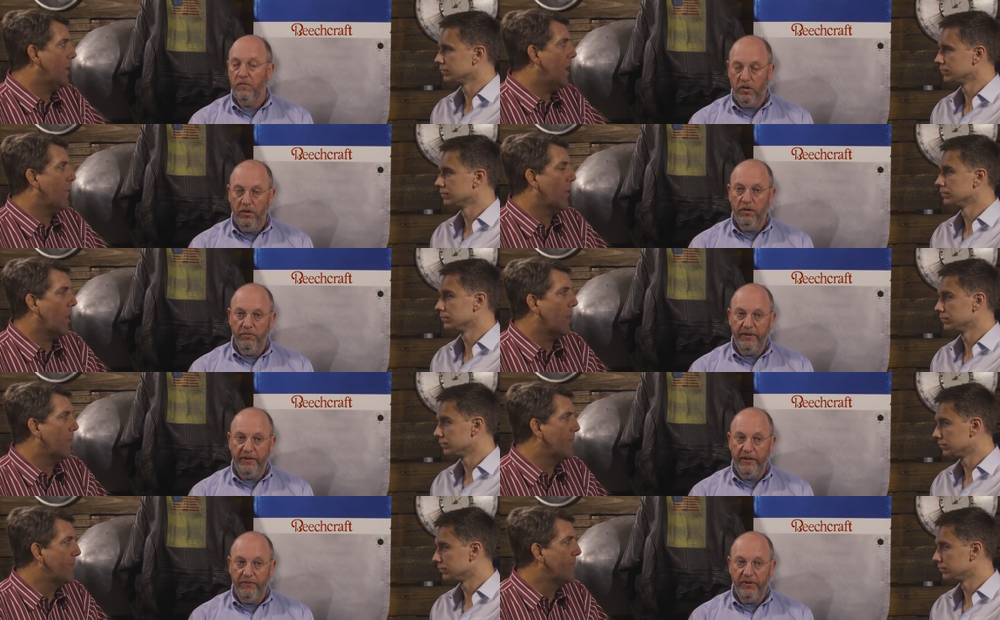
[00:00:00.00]
Speaker 1: in that regard.
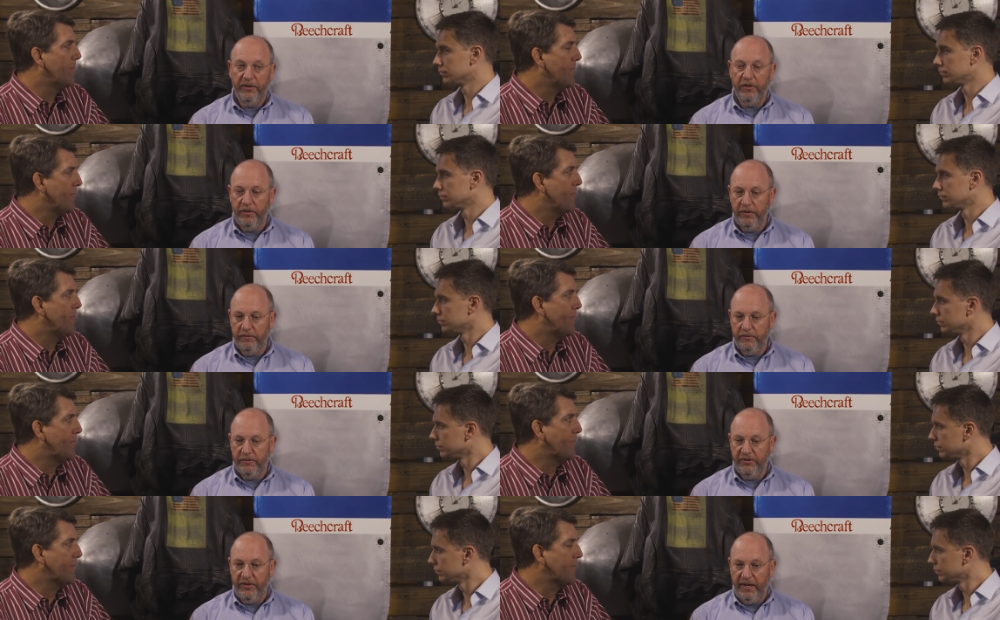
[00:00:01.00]
And when you're going
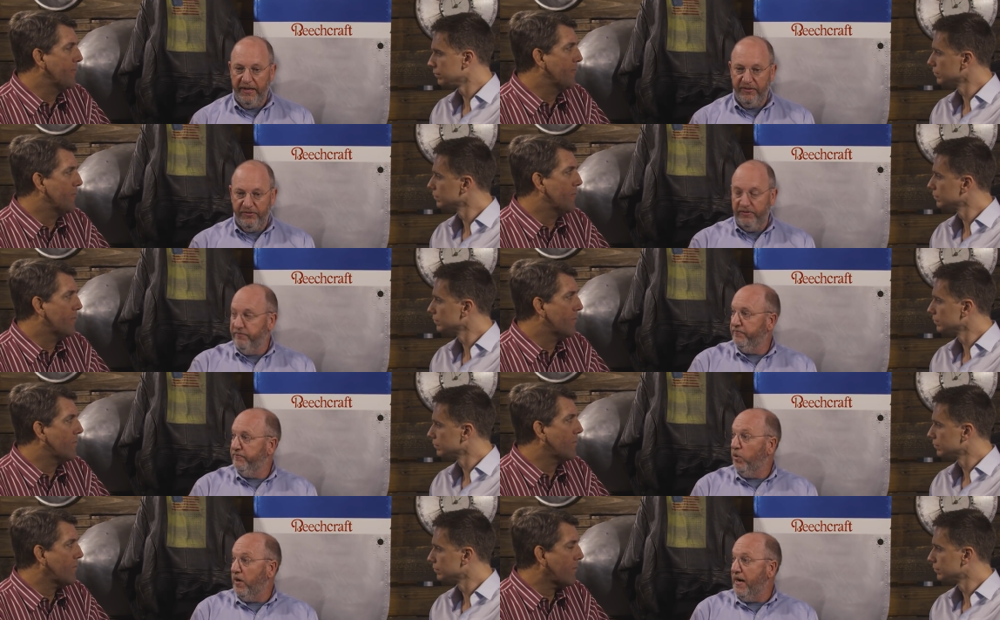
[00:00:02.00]
to the legs of
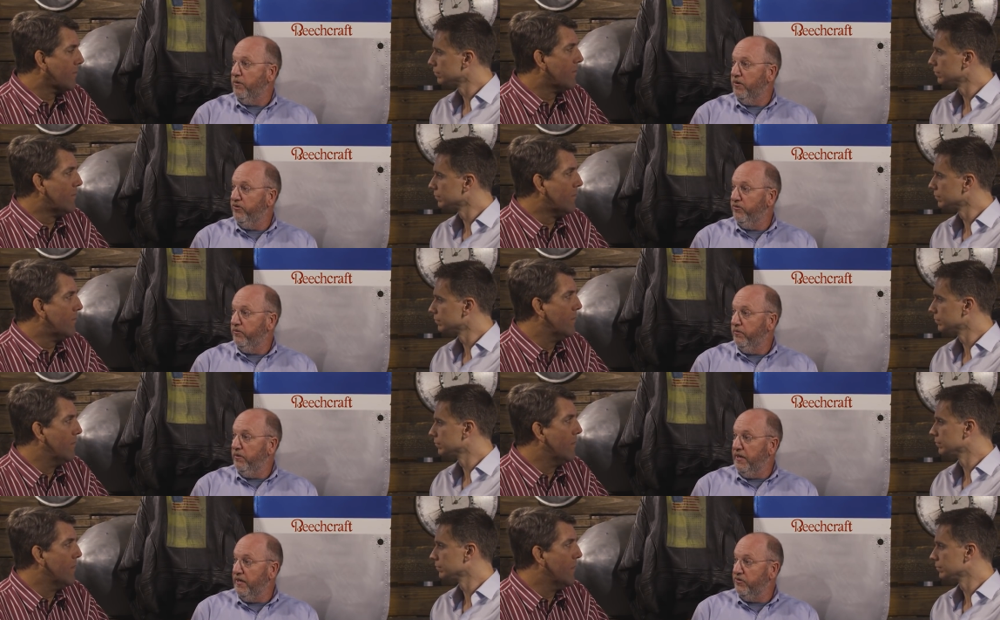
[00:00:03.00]
4 hours,
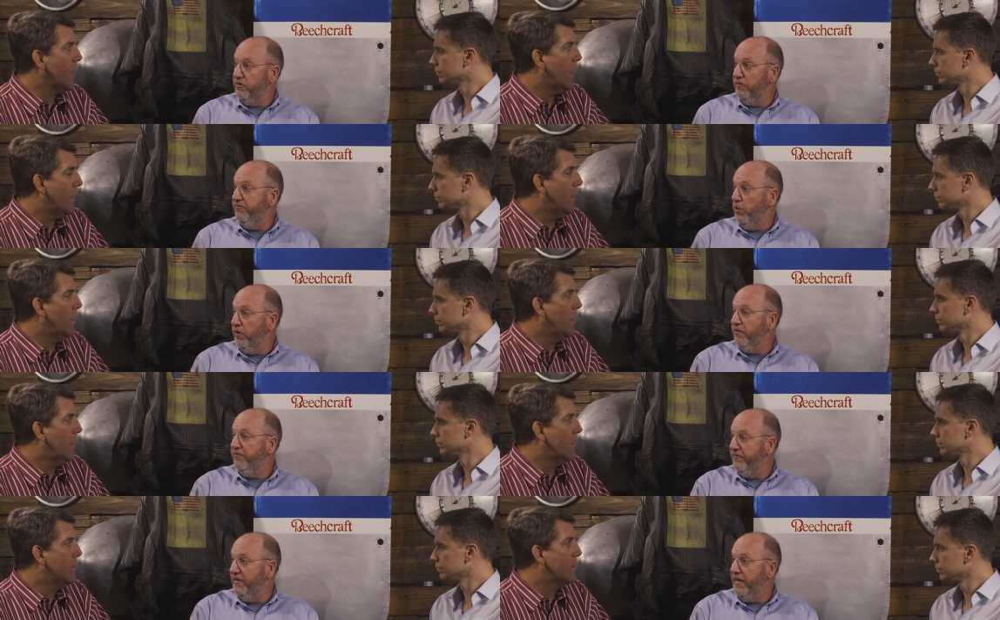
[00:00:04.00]
an extra 40 or
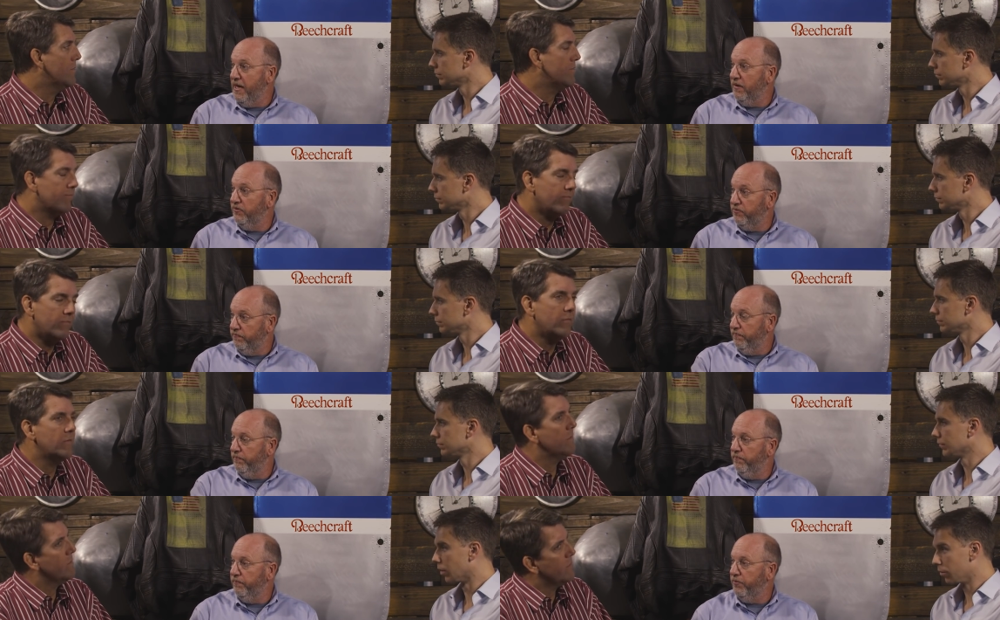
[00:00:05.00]
50 gallons
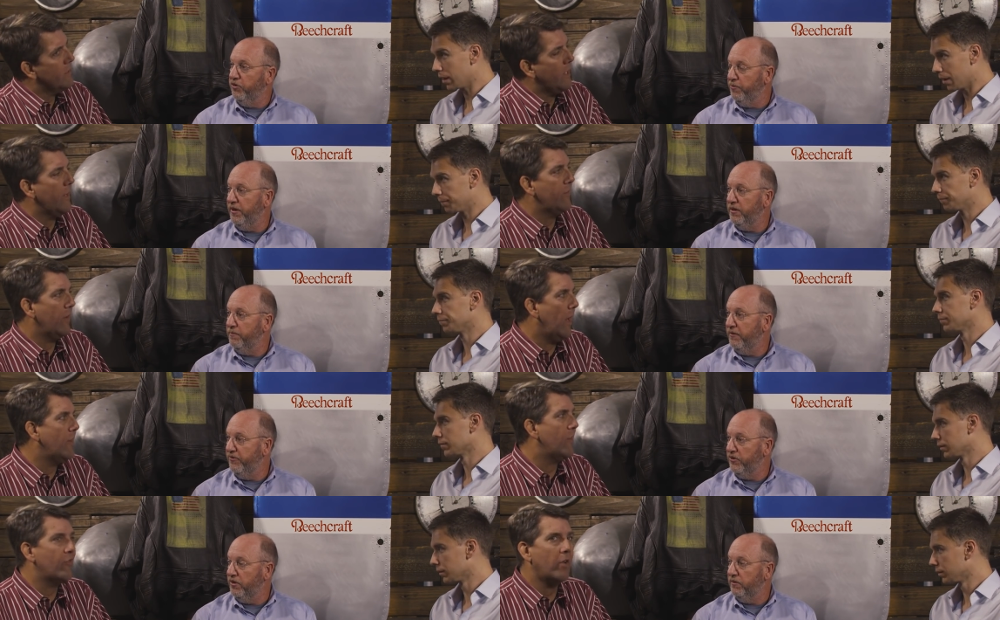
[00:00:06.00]
Speaker 2: pulls me into my
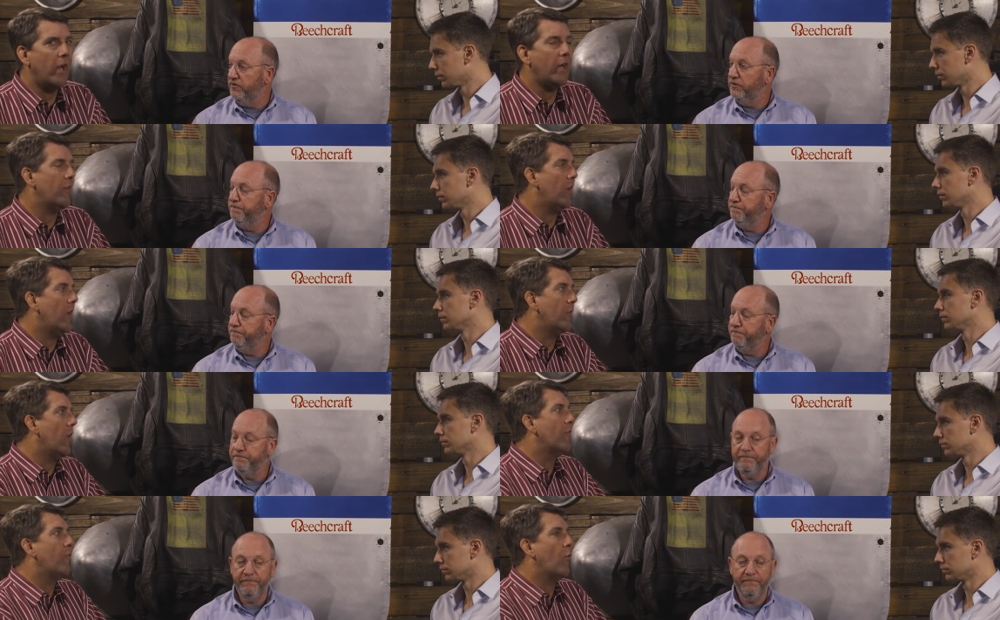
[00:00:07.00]
reserves. And
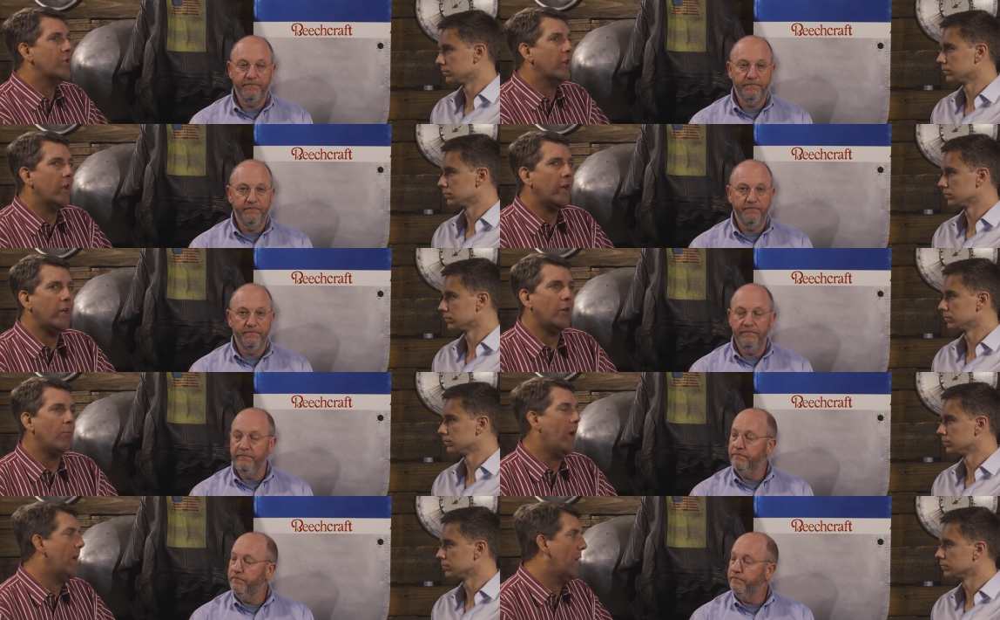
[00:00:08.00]
unfortunately, you
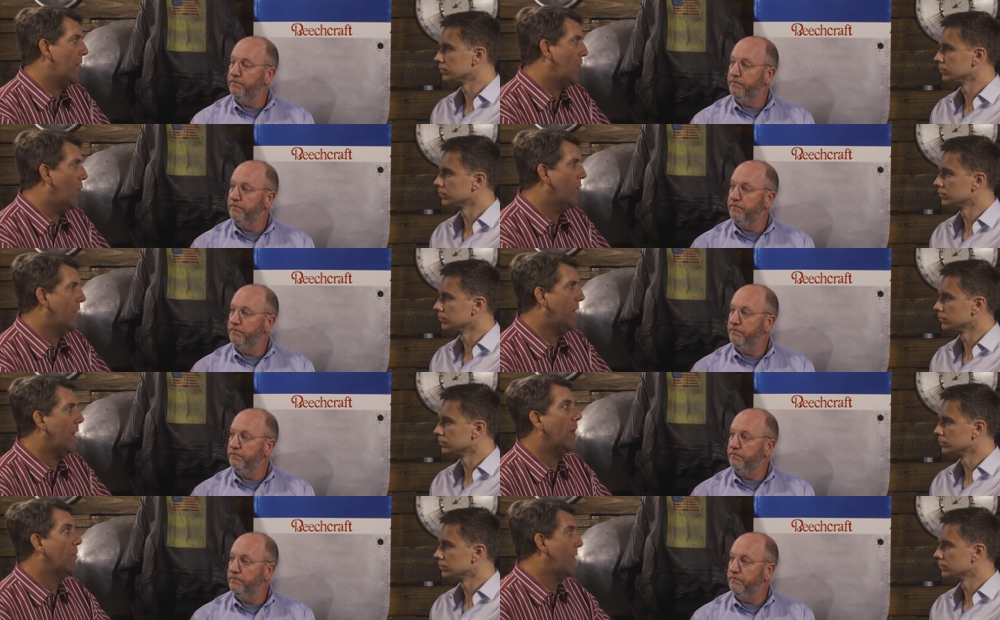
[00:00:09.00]
may not know
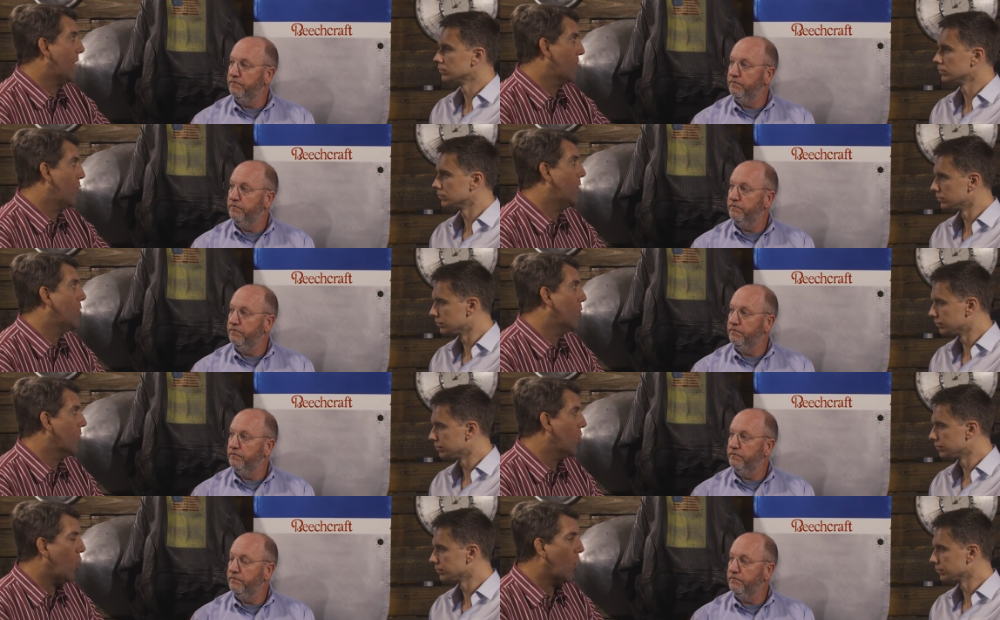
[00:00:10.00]
that's going to
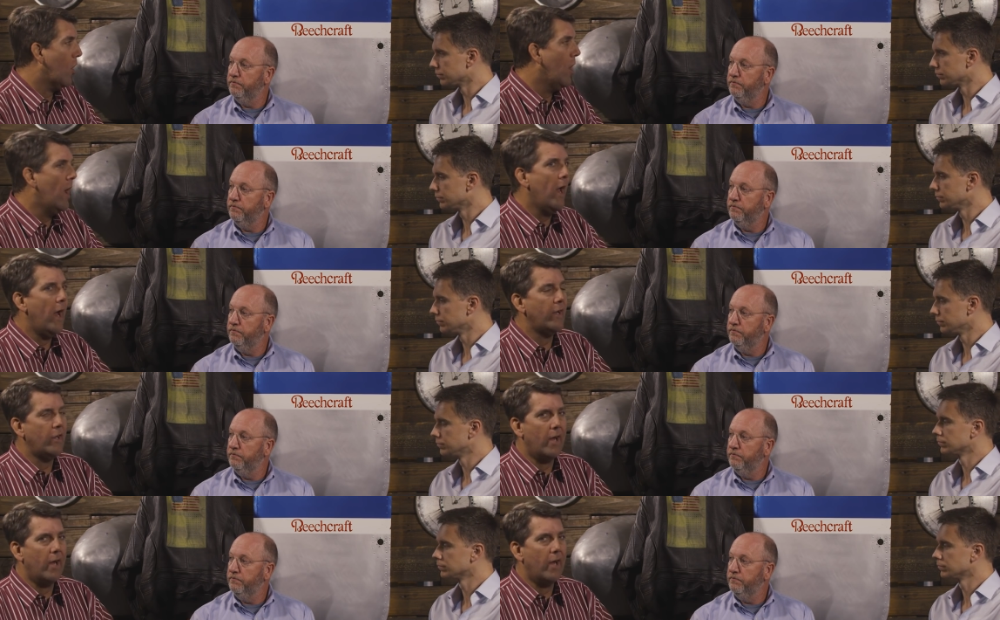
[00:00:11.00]
occur, and